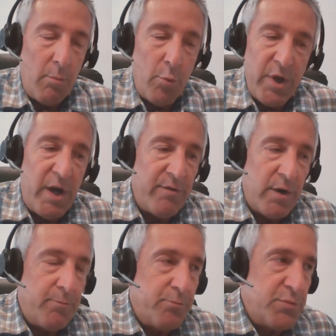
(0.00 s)
We have
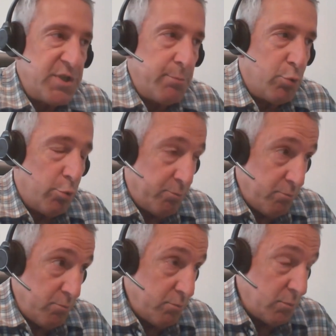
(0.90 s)
a simple
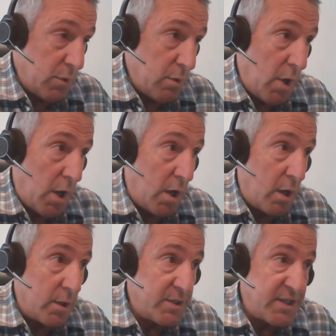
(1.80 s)

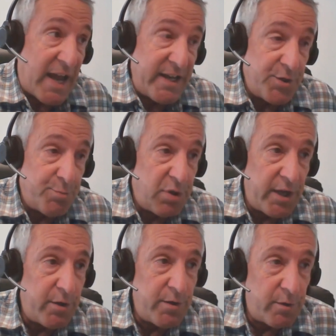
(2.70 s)
signage
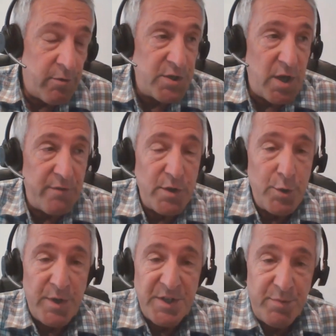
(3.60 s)
player that runs off a
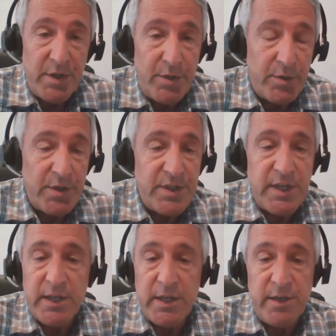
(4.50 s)
USB. You can
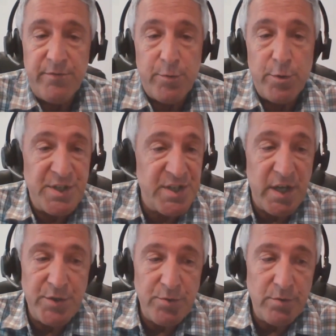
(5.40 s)
set it for a
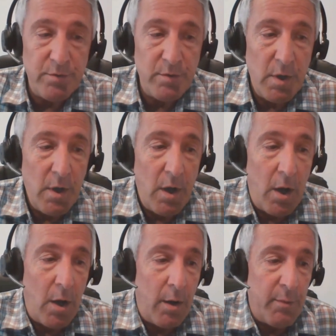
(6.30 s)
schedule.
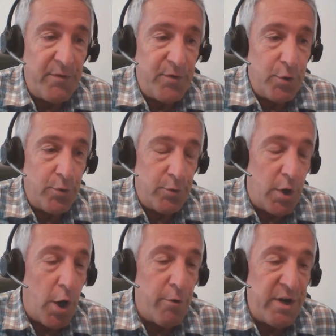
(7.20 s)
If you
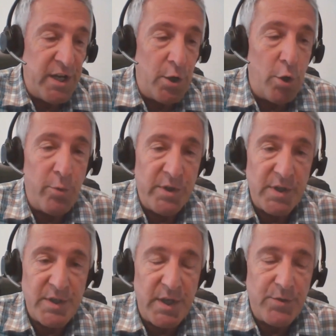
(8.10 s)
already know what
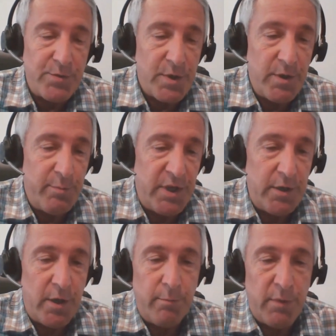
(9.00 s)
the schedule is going to
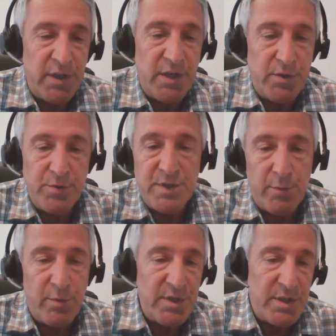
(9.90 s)
be on Monday,
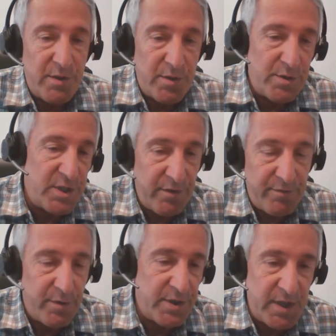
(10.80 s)
Tuesday, Wednesday, Thursday,
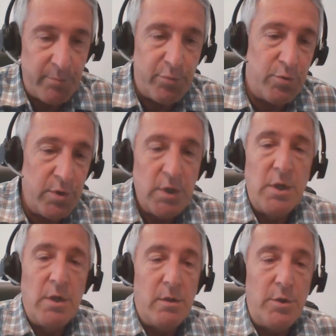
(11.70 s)
for example,
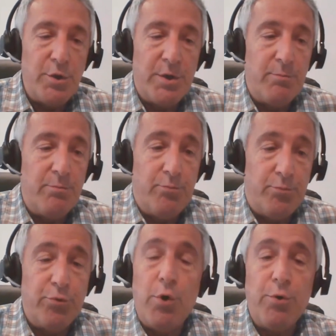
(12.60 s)
you can
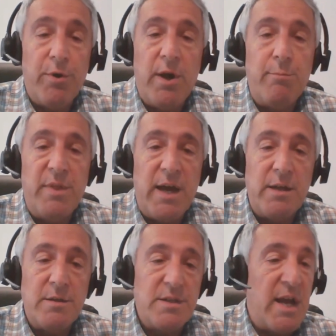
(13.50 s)
program
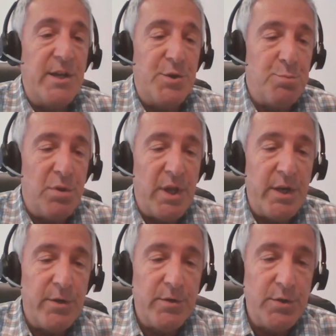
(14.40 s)
that signage
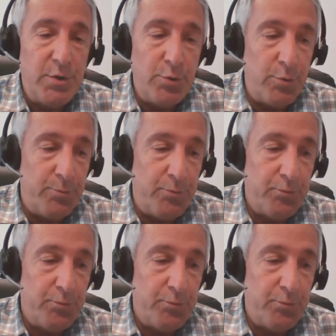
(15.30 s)
player to